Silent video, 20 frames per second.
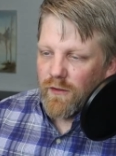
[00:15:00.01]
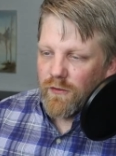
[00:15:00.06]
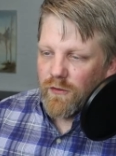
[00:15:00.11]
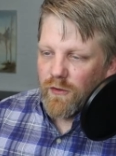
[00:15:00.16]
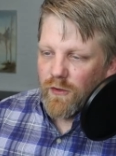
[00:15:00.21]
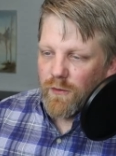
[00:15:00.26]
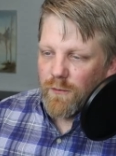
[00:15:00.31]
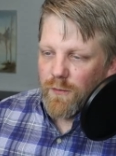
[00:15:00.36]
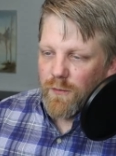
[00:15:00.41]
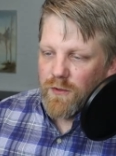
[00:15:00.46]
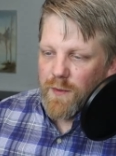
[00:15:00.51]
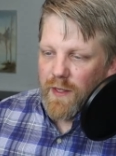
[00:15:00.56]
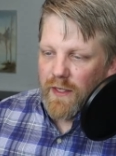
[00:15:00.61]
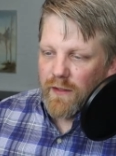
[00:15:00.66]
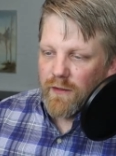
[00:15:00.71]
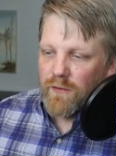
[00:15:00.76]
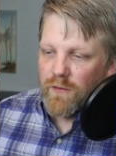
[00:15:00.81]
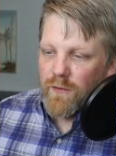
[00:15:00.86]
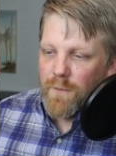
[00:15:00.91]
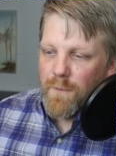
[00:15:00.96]
certain
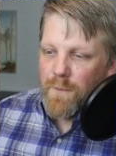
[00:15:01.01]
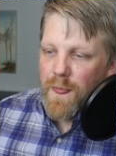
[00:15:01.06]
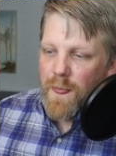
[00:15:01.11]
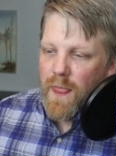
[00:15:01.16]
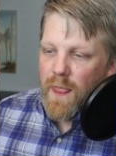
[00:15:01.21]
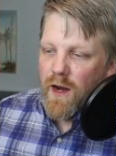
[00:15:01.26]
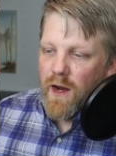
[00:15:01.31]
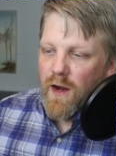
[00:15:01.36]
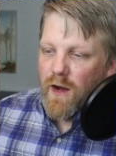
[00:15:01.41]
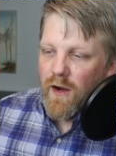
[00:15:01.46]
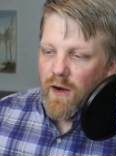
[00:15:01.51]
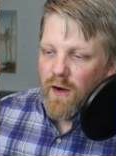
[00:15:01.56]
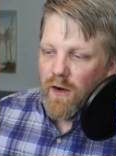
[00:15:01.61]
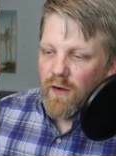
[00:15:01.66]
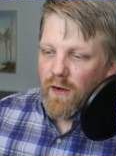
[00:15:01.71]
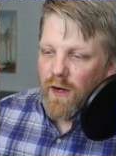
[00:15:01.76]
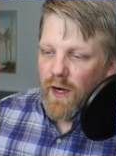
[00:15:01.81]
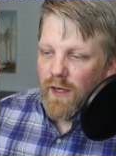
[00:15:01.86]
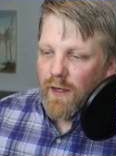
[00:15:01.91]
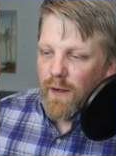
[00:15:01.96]
perspective.
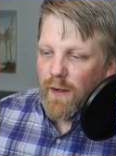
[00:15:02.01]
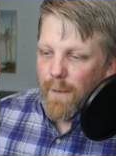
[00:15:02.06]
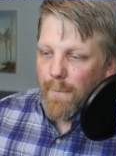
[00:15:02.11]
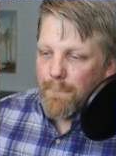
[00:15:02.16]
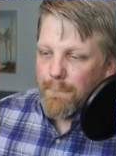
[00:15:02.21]
All right,